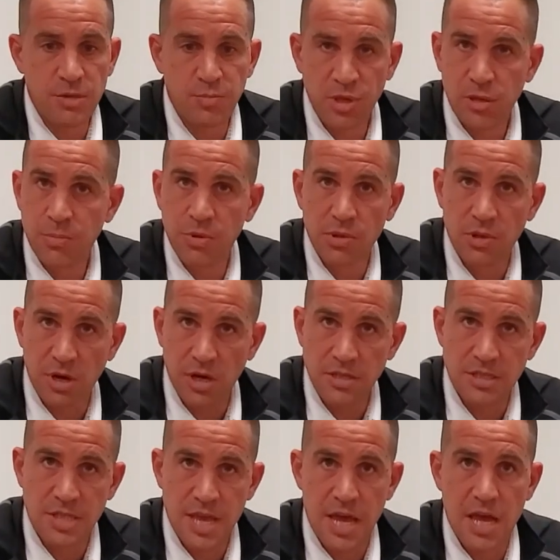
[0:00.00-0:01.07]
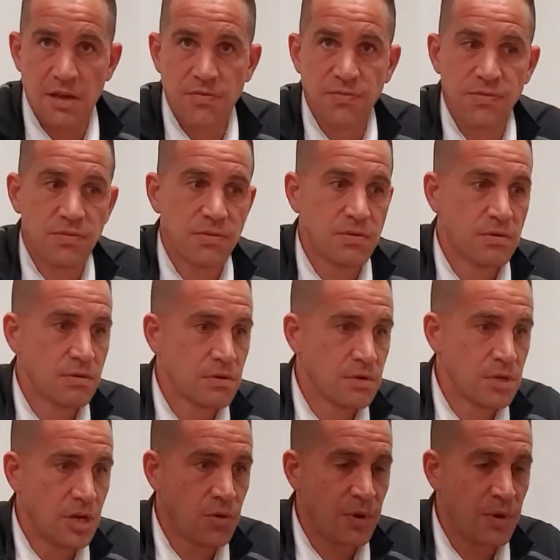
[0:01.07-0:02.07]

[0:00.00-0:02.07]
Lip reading: people on staff. You know,